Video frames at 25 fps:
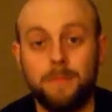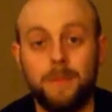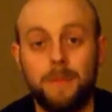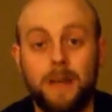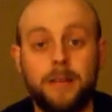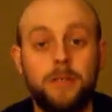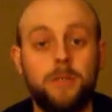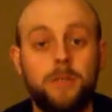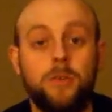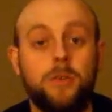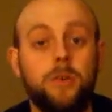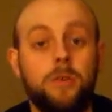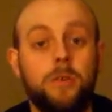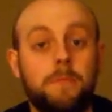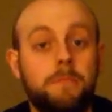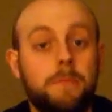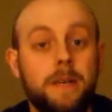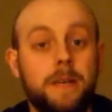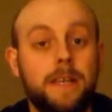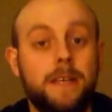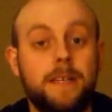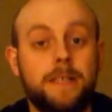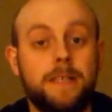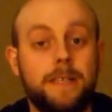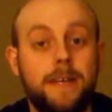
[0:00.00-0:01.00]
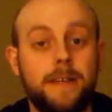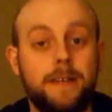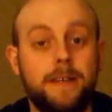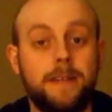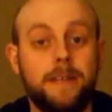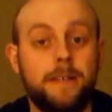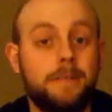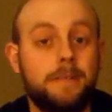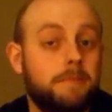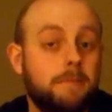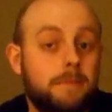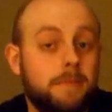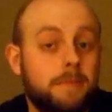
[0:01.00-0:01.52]
I don't know, making a diary
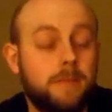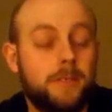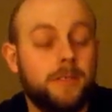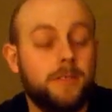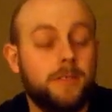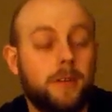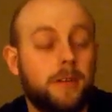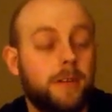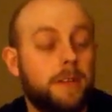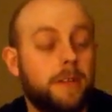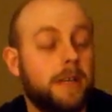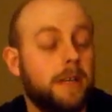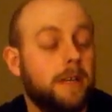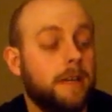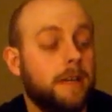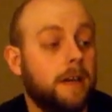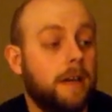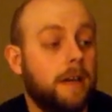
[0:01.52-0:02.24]
sort of thing.